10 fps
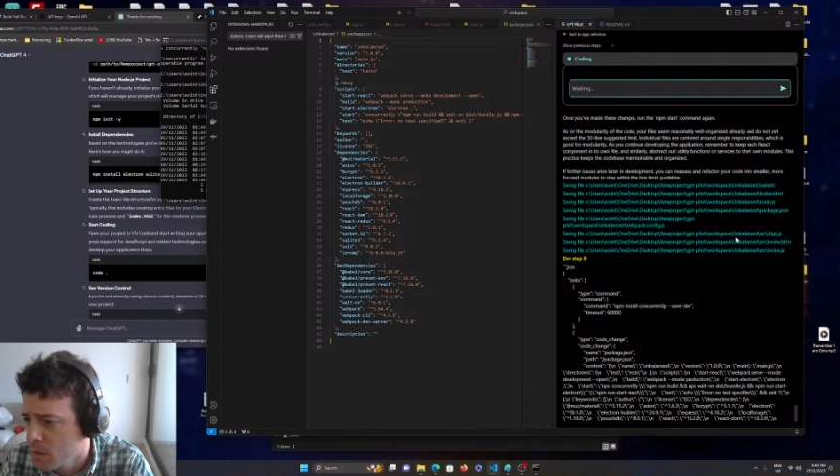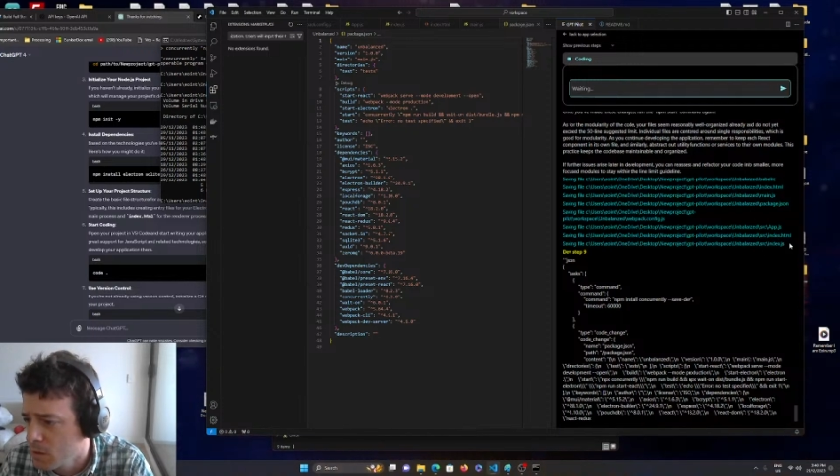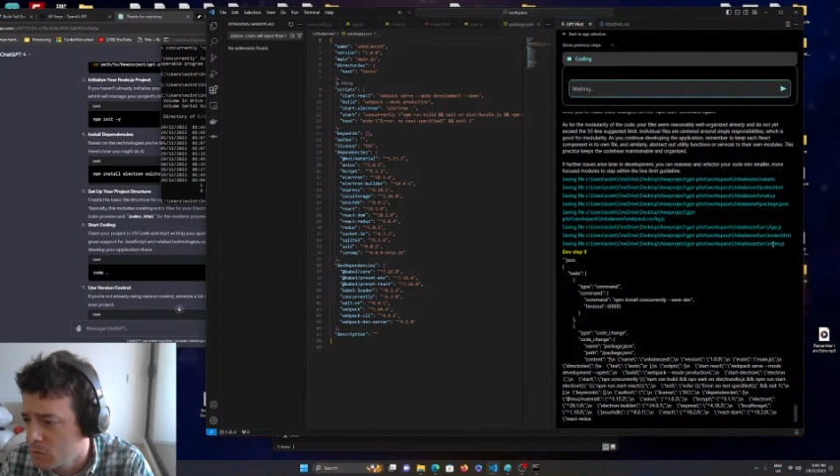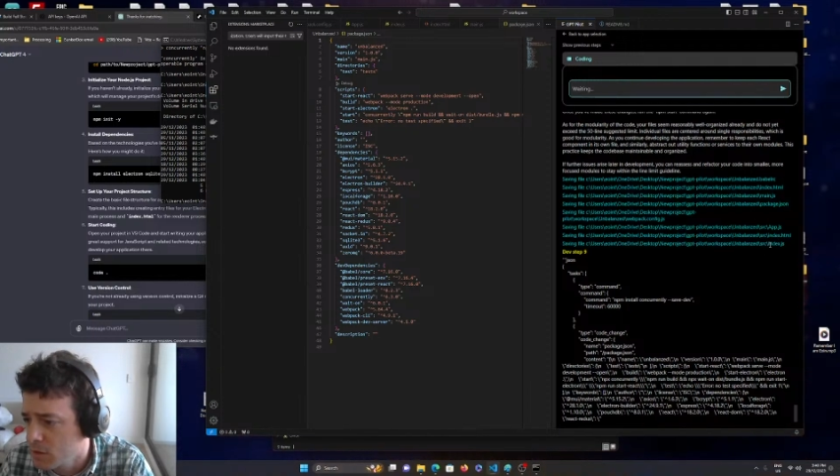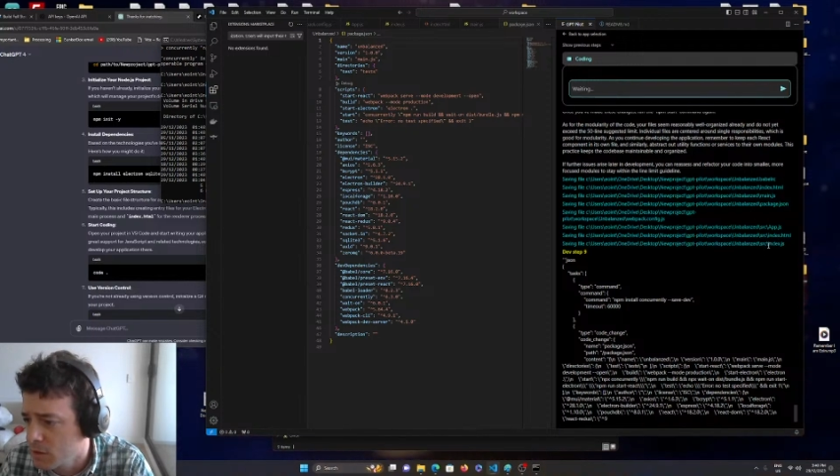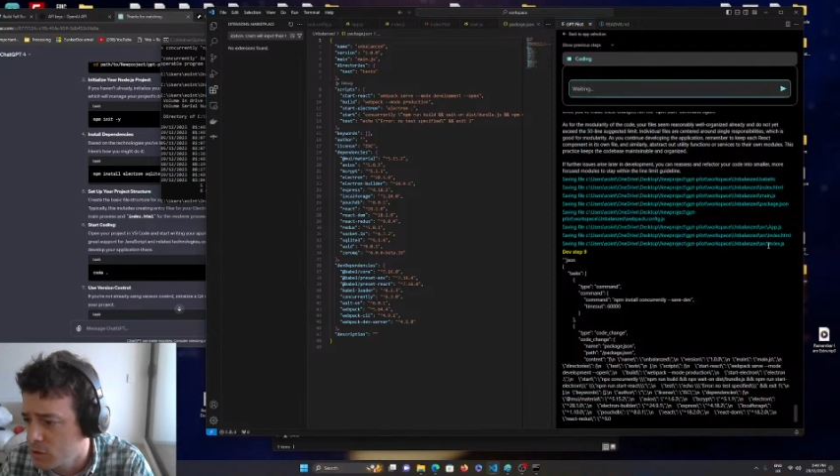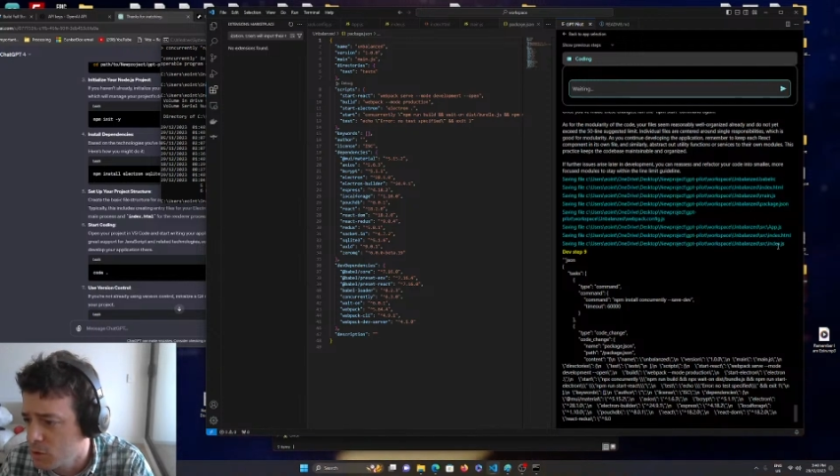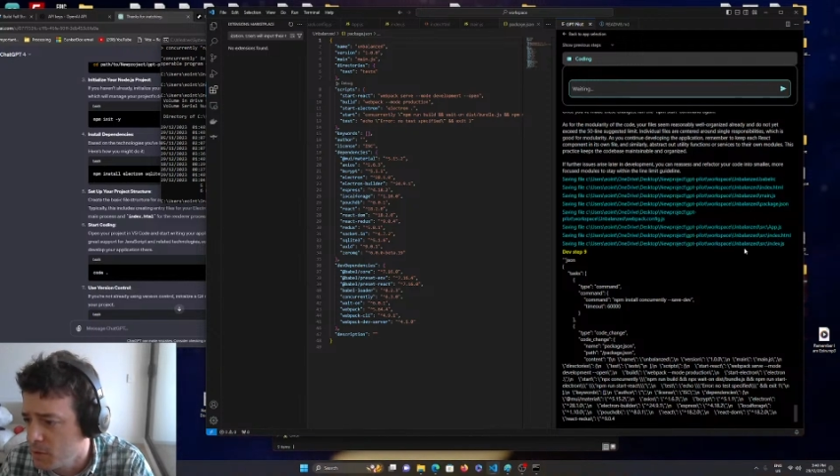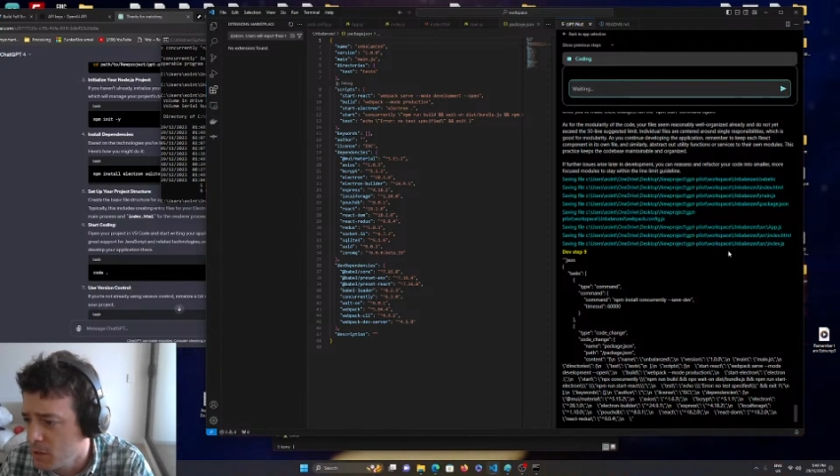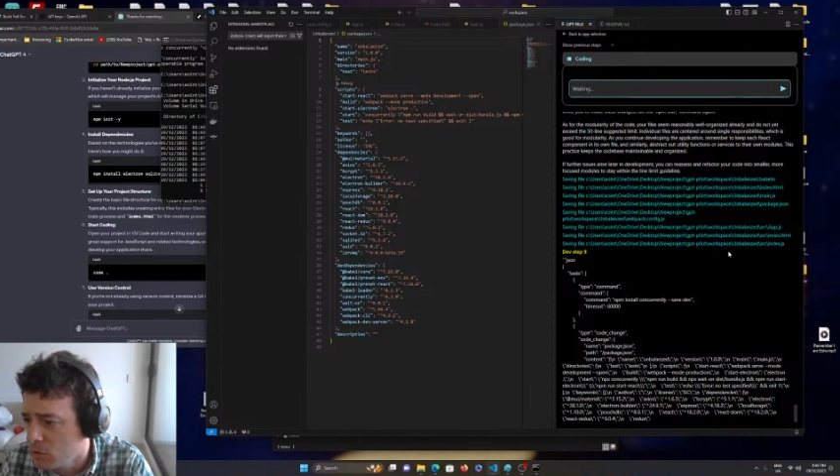Looks like it should
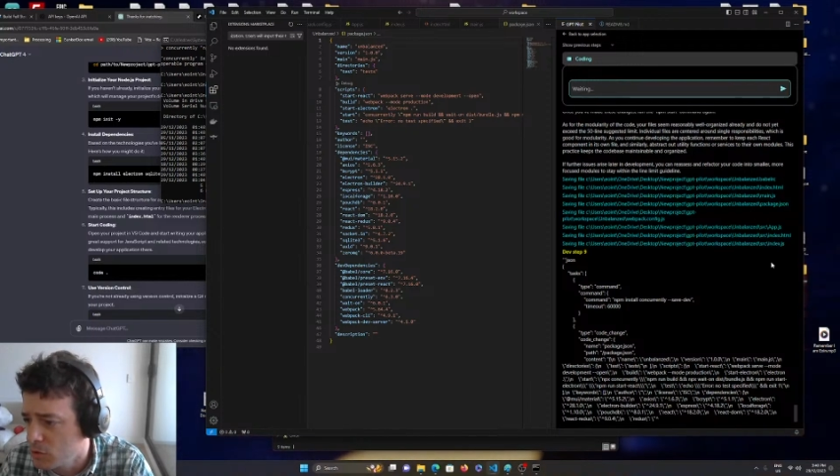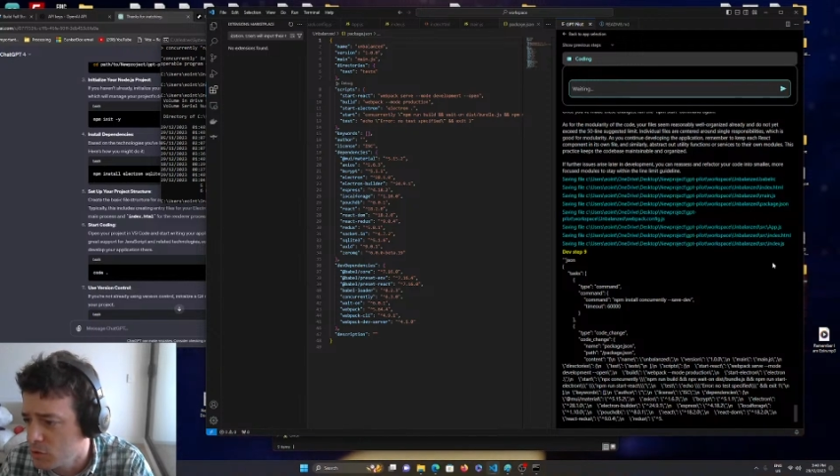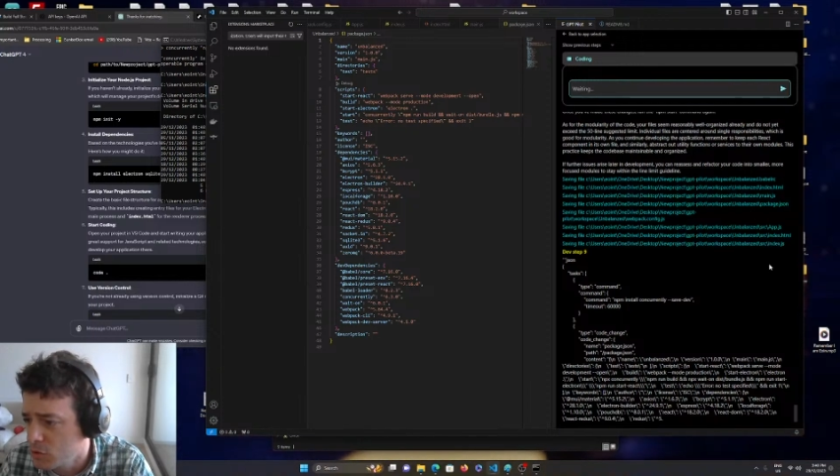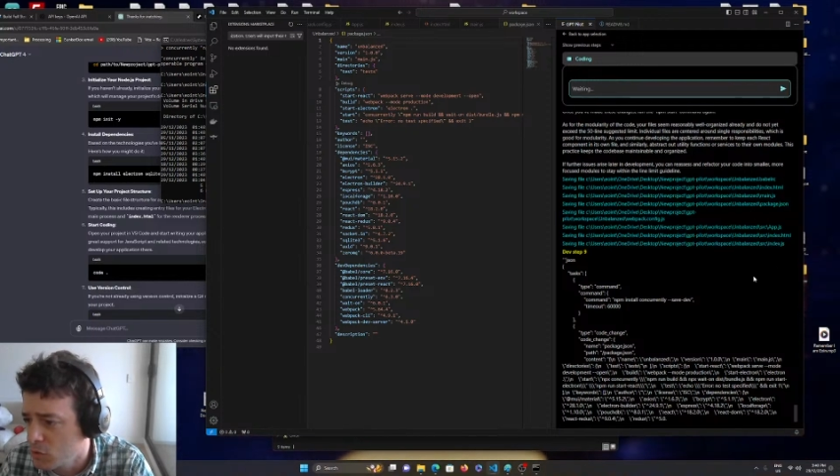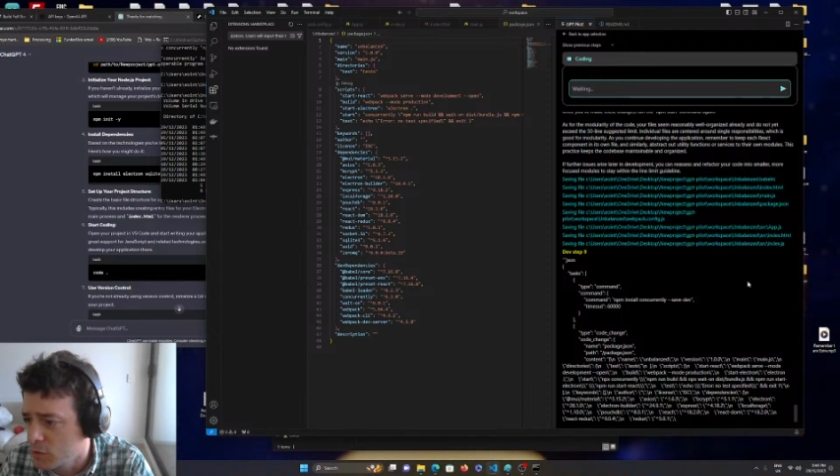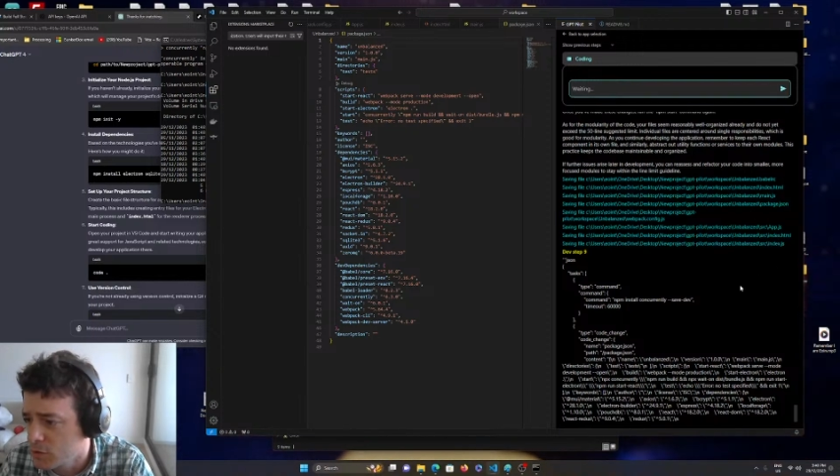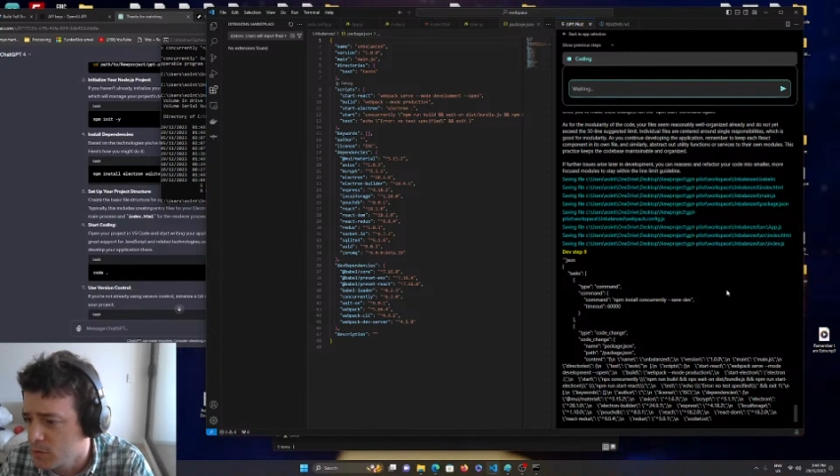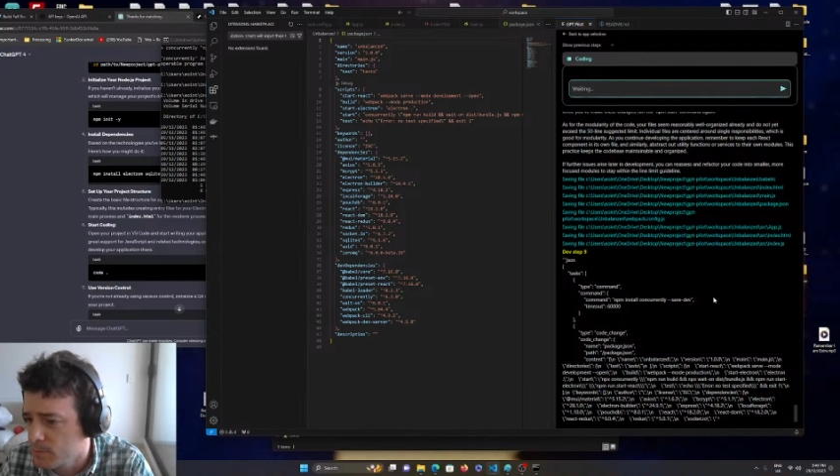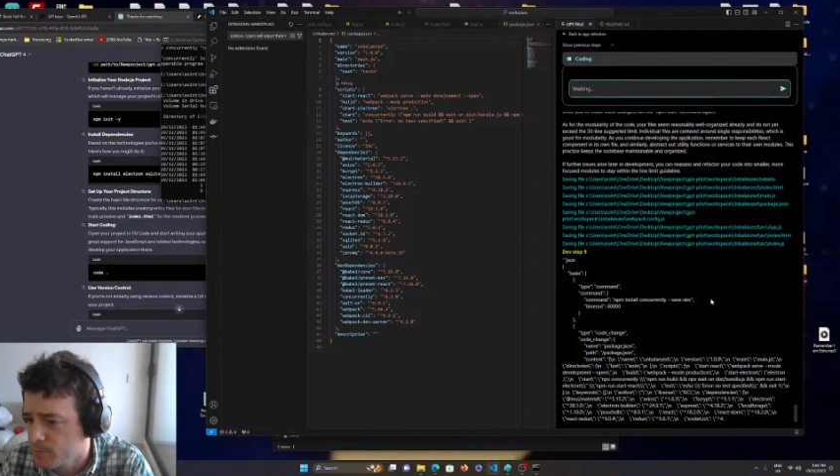have been under source.